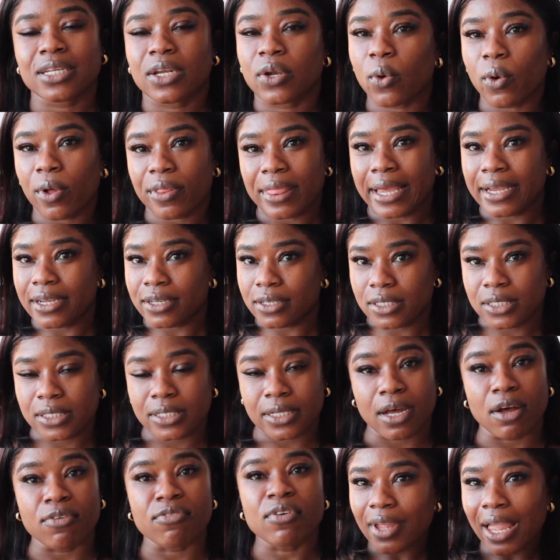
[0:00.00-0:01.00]
and all that good
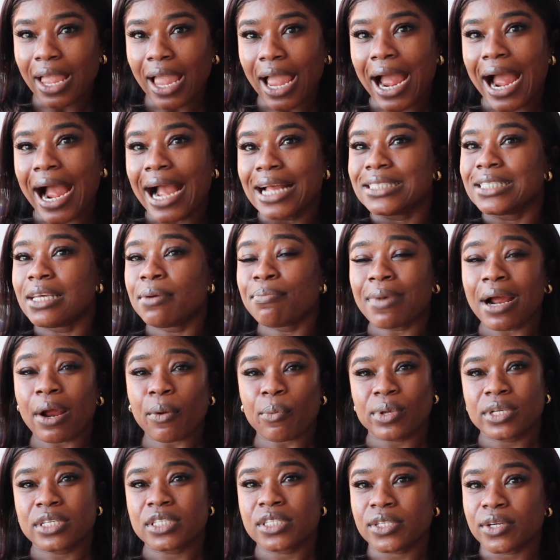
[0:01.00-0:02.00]
stuff. I did
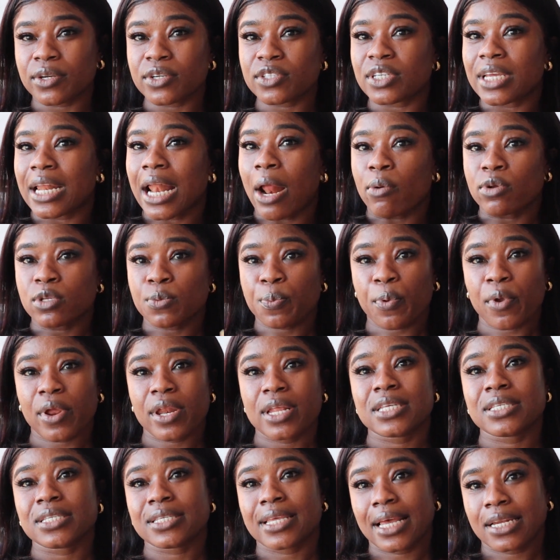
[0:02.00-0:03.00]
my research and I was
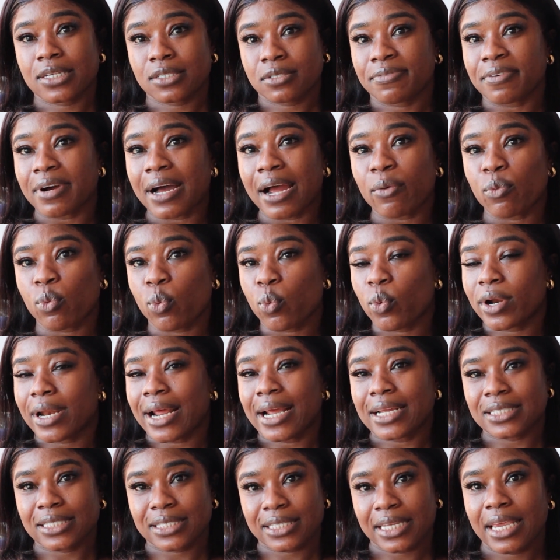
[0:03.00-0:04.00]
pretty satisfied with what
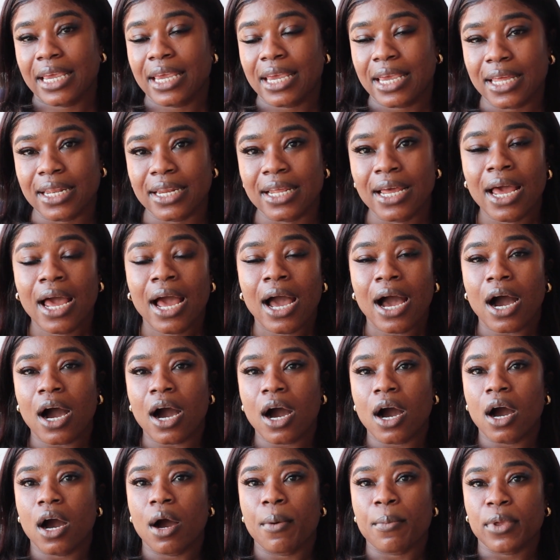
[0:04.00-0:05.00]
I seen,
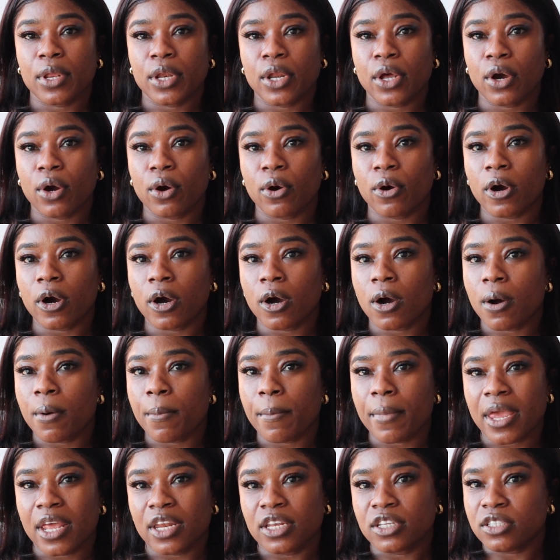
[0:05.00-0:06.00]
you
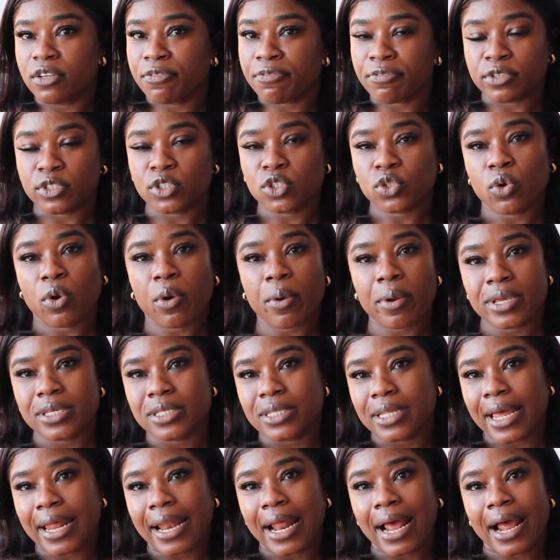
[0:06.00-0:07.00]
know, in the different stories
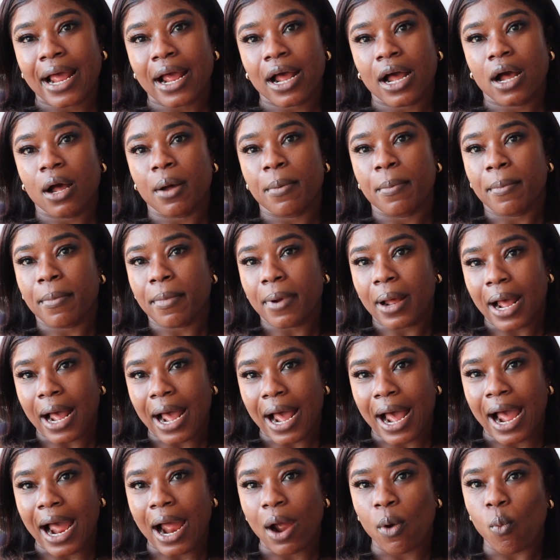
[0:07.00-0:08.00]
that
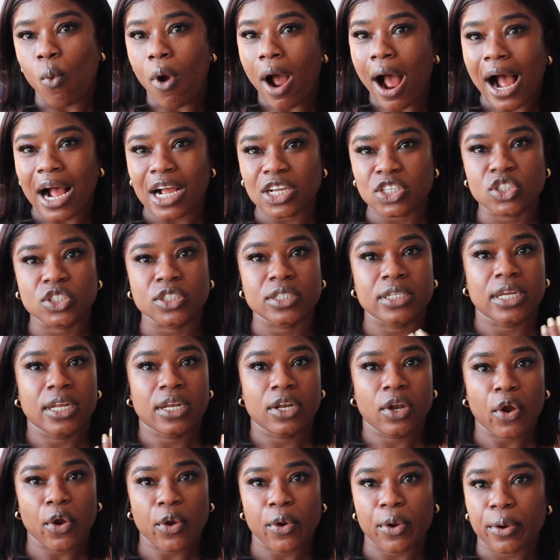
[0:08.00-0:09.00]
I watched
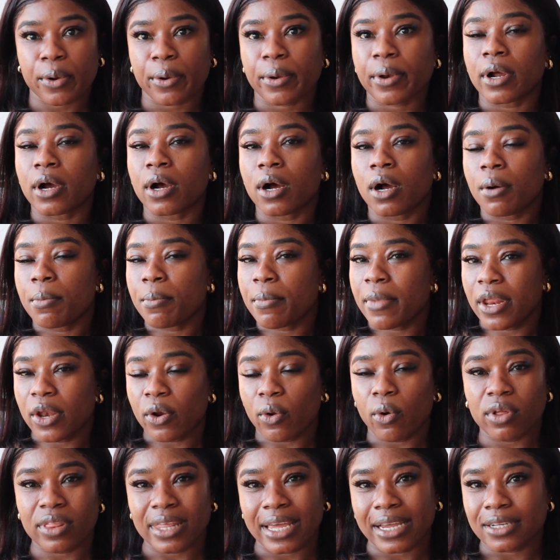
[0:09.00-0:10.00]
and heard, and
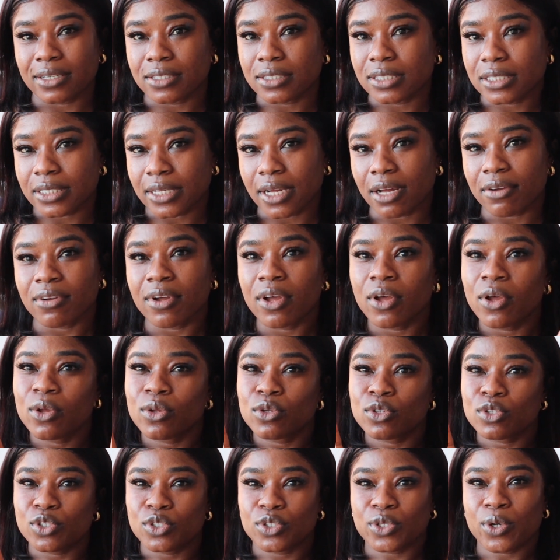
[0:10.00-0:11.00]
all that good stuff.
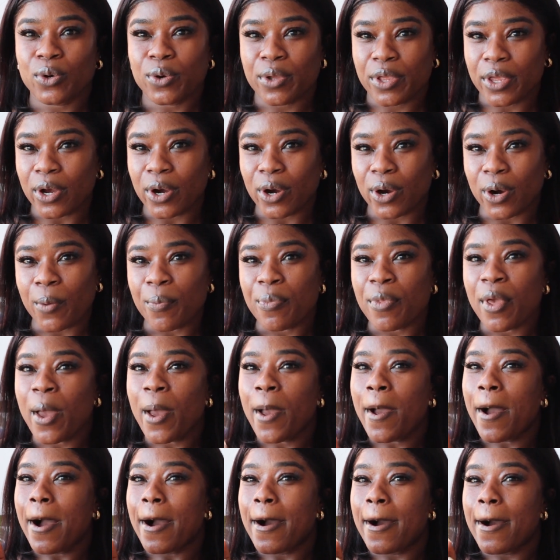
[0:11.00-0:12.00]
So y'all,
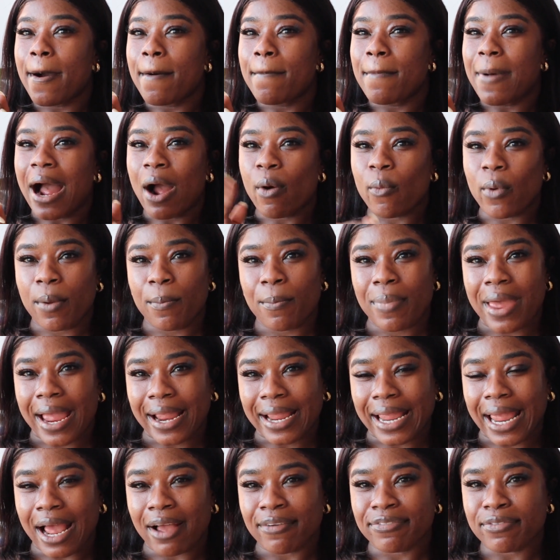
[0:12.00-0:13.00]
I went
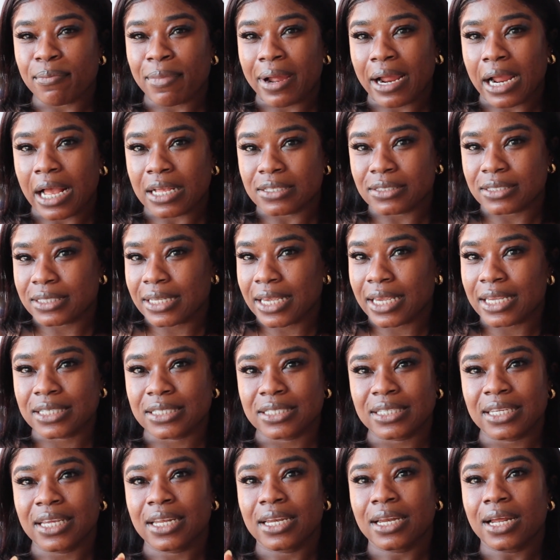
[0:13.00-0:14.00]
back after my
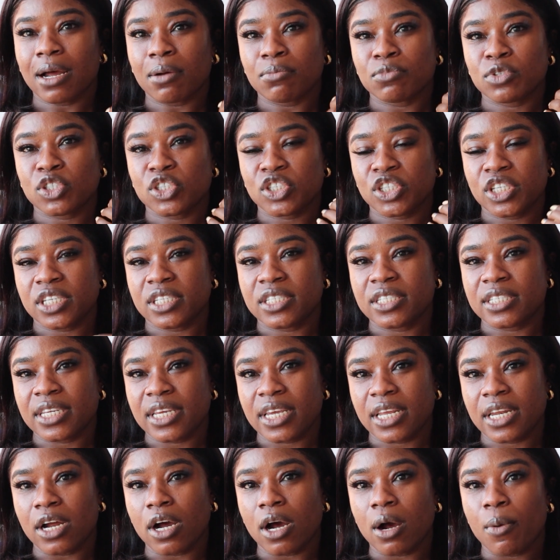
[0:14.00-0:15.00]
consultation. She
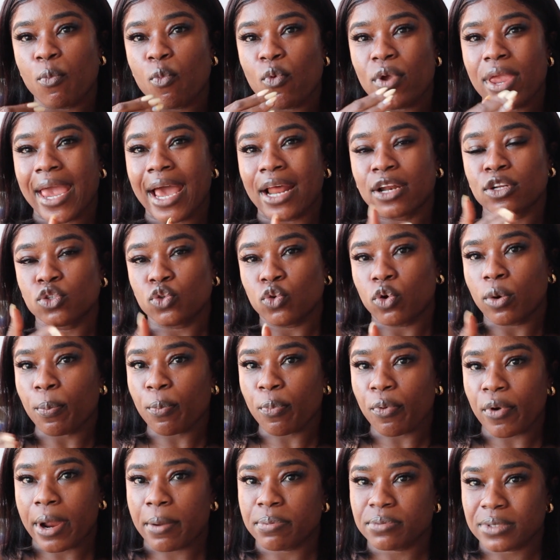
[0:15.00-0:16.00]
did, we had to do a
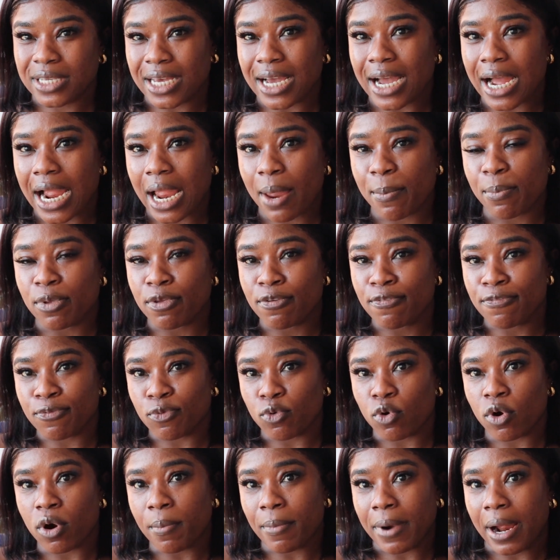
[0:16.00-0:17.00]
prep time
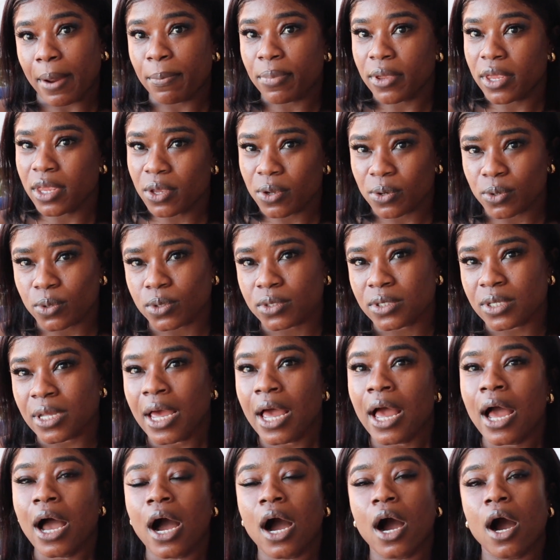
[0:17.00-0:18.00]
before my peels.
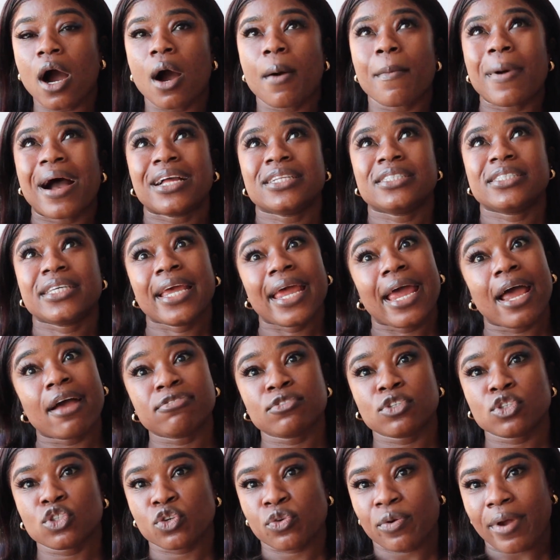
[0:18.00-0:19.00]
I did
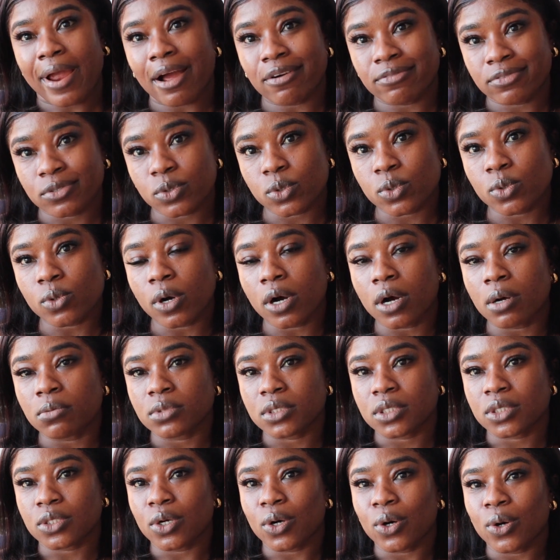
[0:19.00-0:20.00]
have to travel,
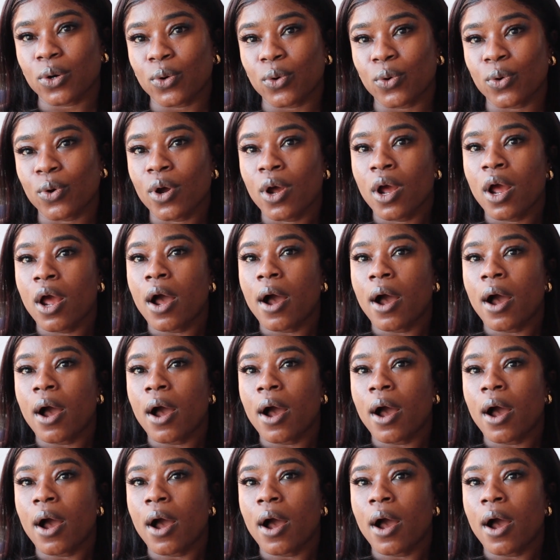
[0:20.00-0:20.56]
so